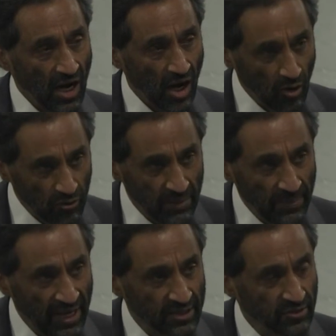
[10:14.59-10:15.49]
hold the
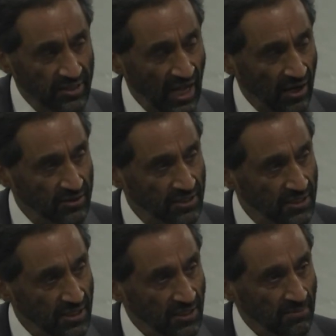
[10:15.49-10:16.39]
mayor to account,
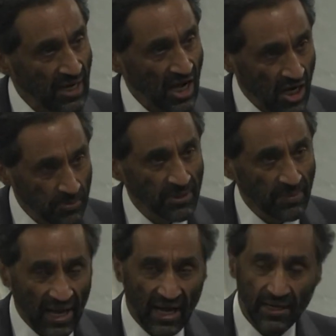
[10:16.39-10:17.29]
but I hope the
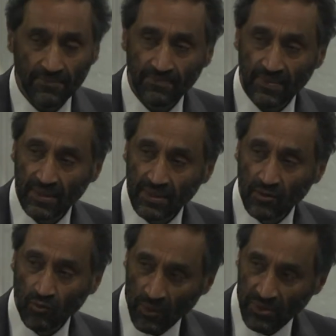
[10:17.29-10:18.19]
mayor
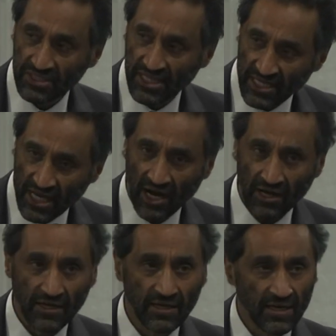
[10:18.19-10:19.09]
will be Sadiq
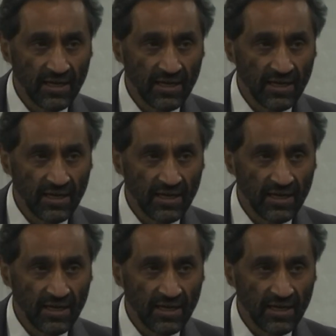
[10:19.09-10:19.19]
Khan,